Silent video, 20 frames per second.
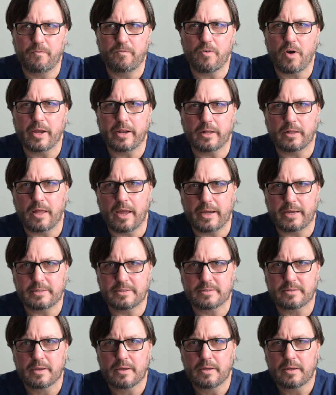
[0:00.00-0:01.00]

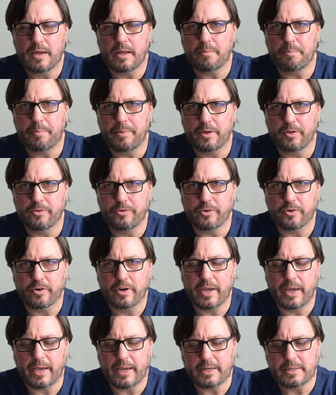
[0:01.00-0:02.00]
finalize and build your
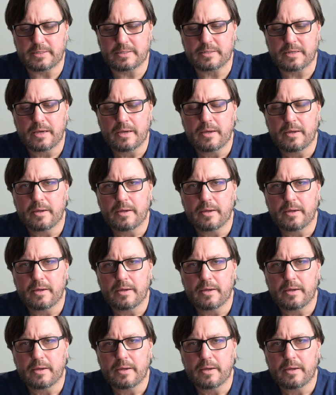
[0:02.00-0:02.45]
case.